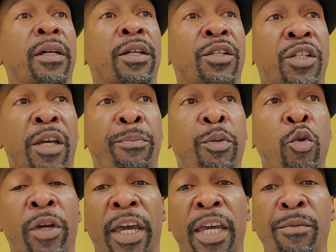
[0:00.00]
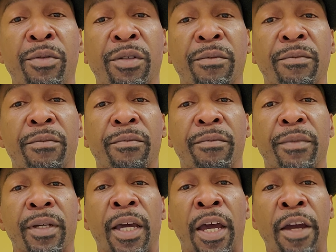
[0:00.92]
Shampoo capes,
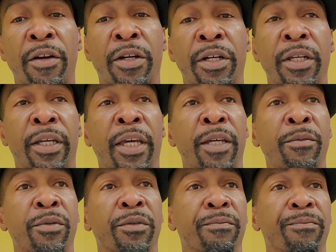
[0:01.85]
hair cutting capes.